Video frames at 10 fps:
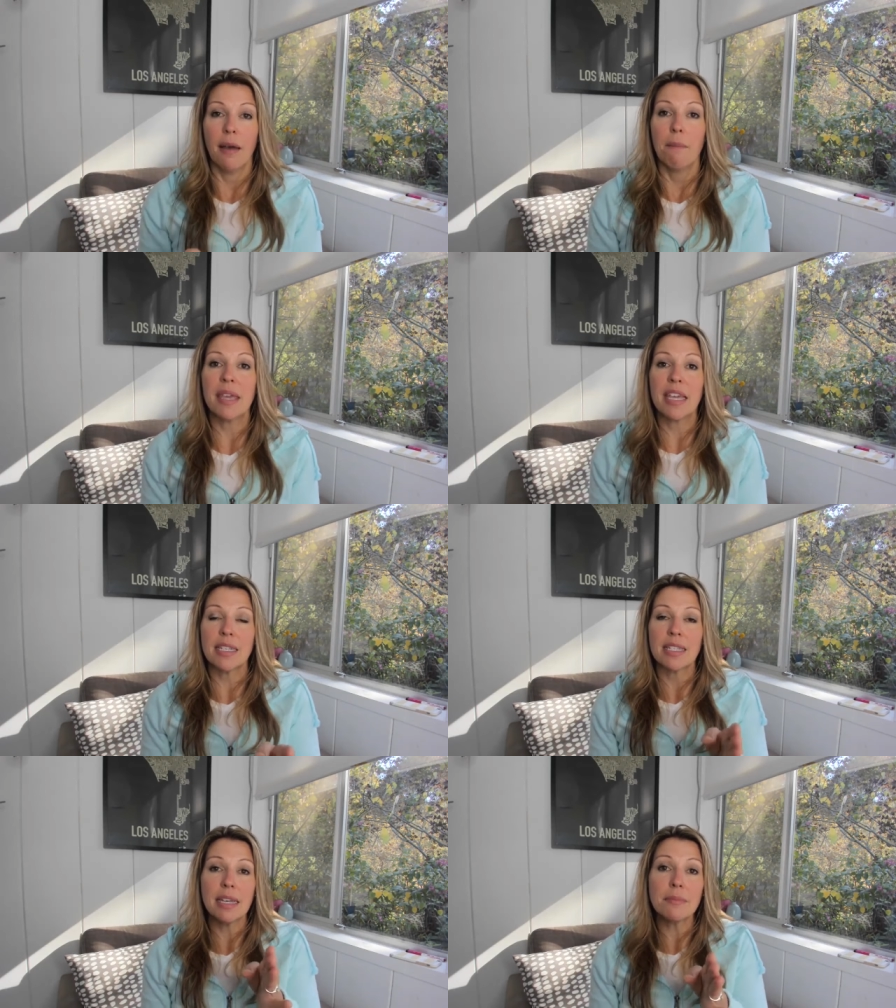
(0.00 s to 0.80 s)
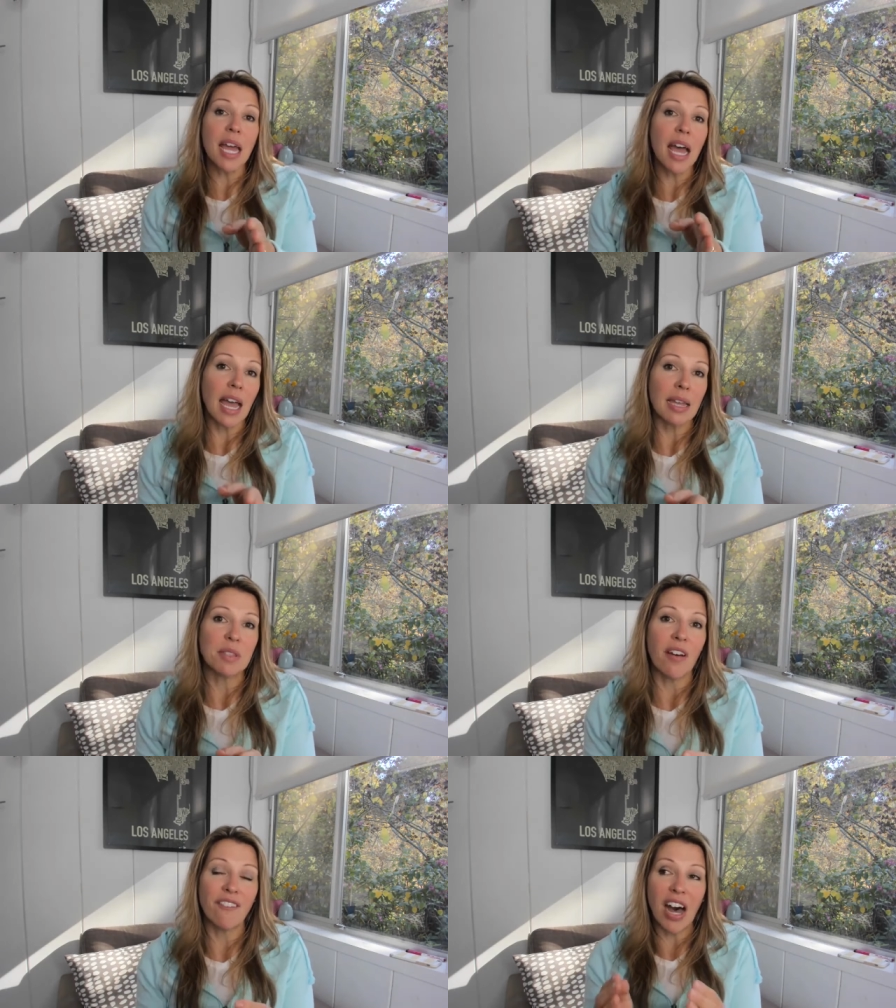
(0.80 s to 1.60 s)
because sometimes
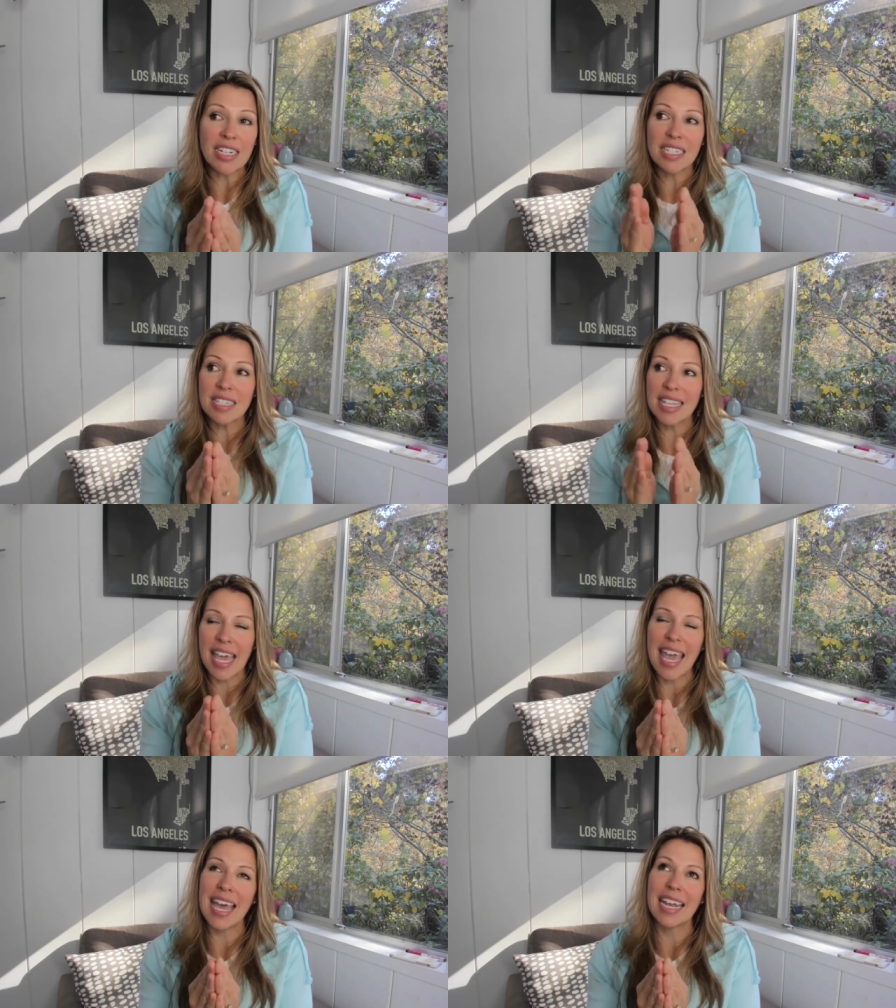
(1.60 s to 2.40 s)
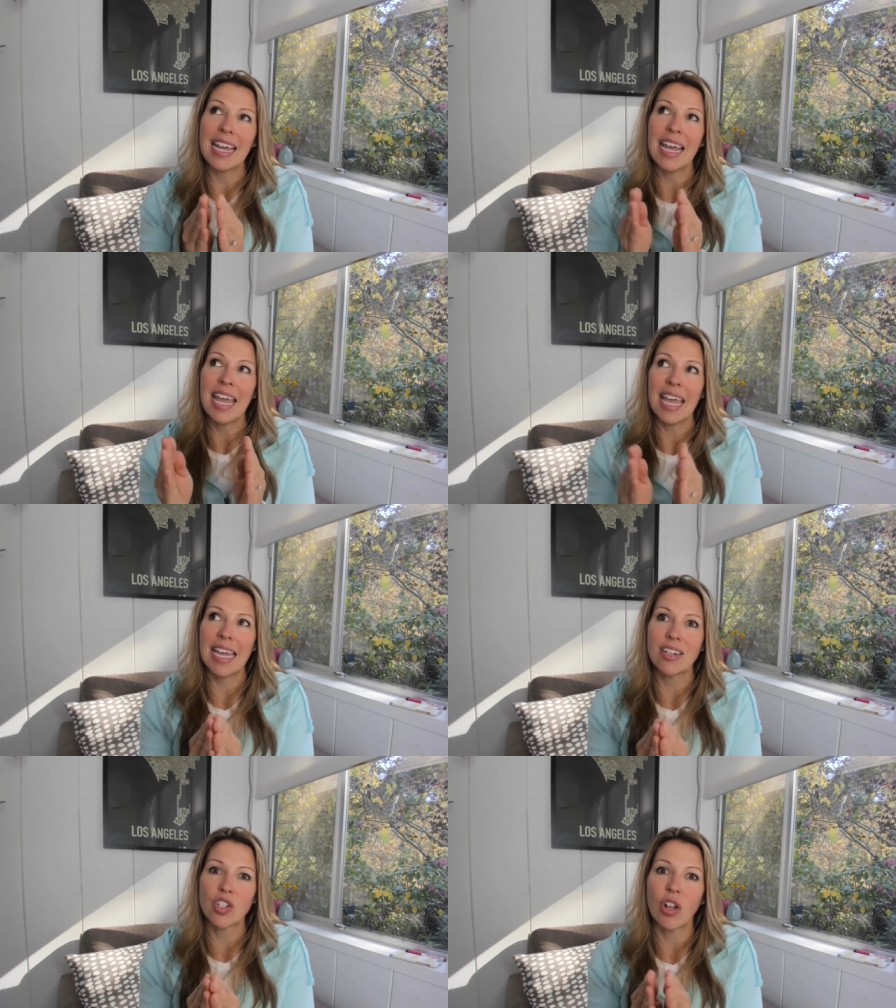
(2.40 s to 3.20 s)
vatas can't
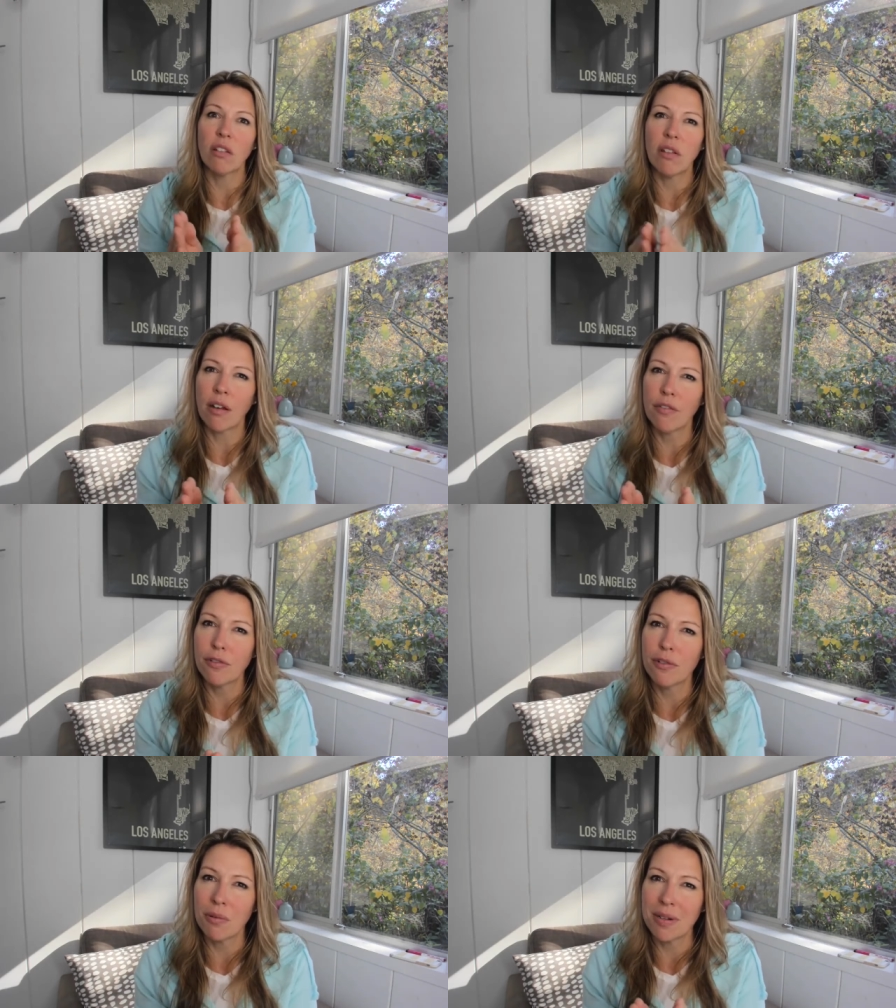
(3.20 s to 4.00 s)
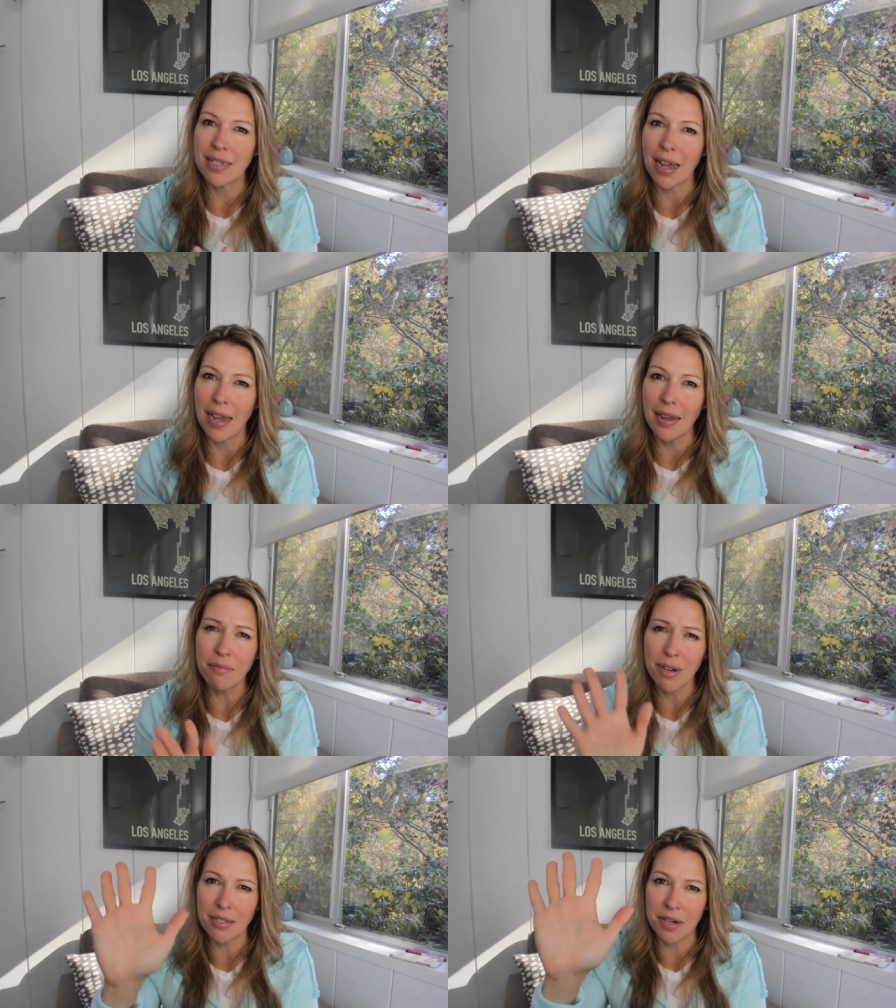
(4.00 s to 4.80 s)
handle a lot of food at one time.
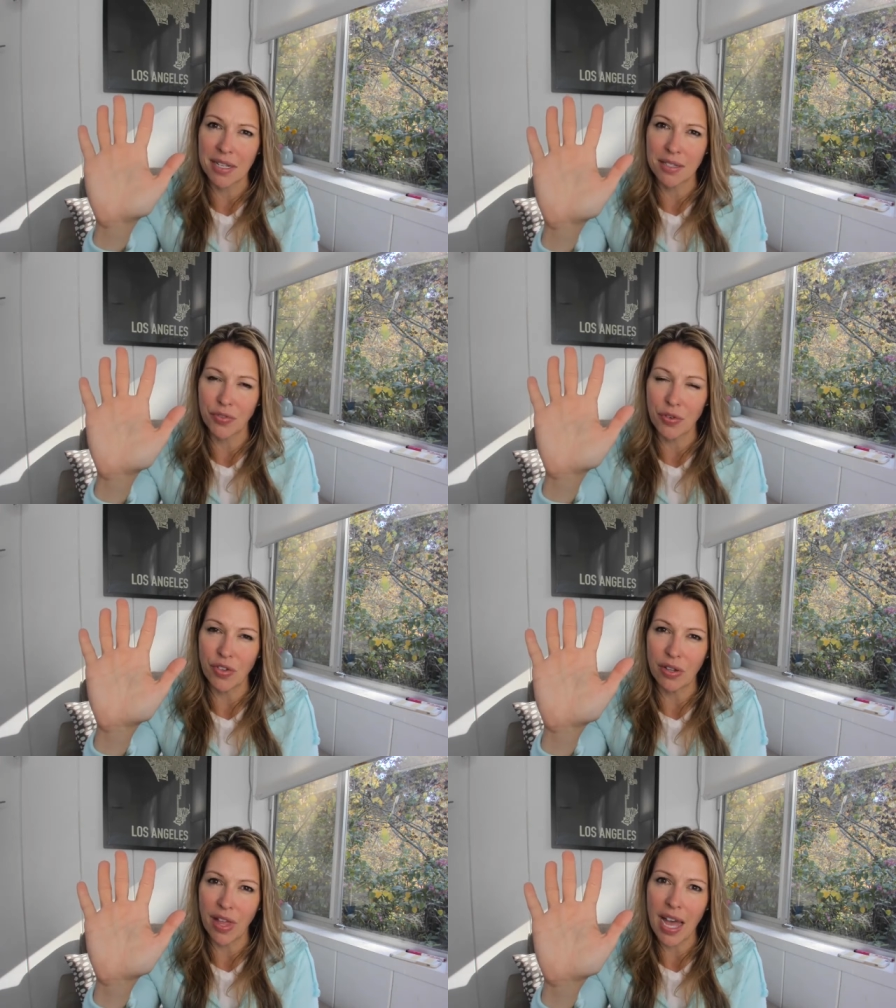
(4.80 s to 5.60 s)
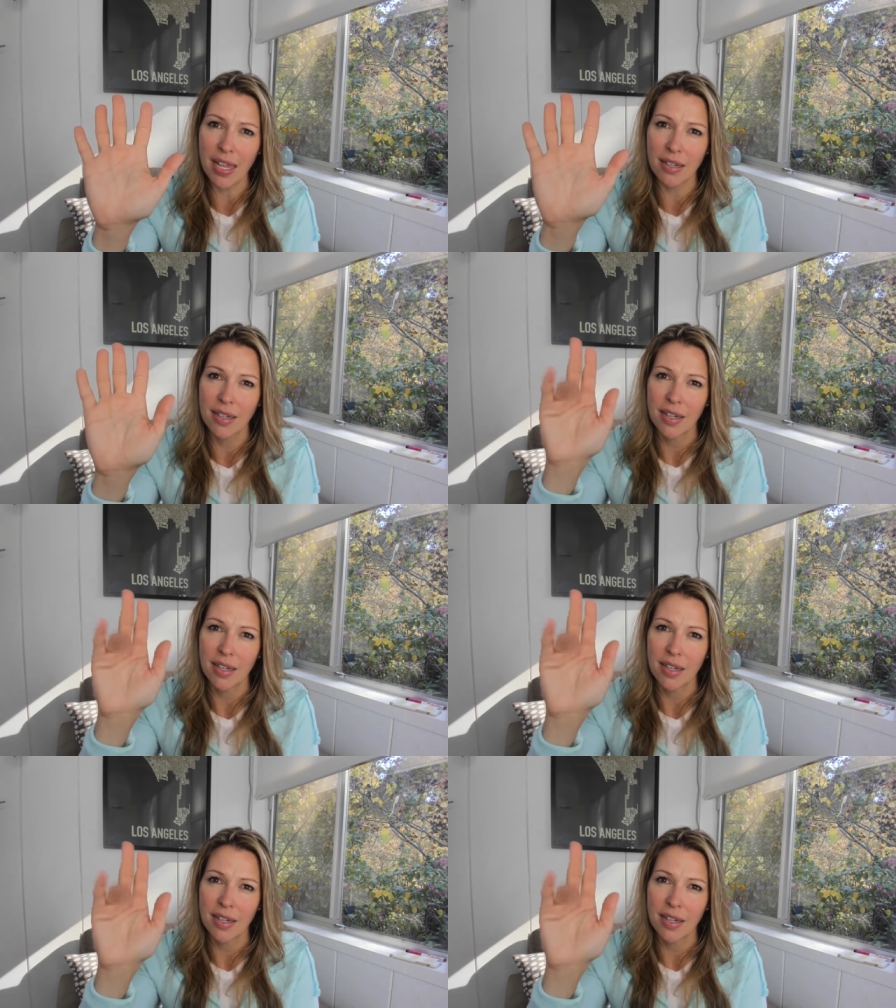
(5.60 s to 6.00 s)
Raise your hands if you feel that.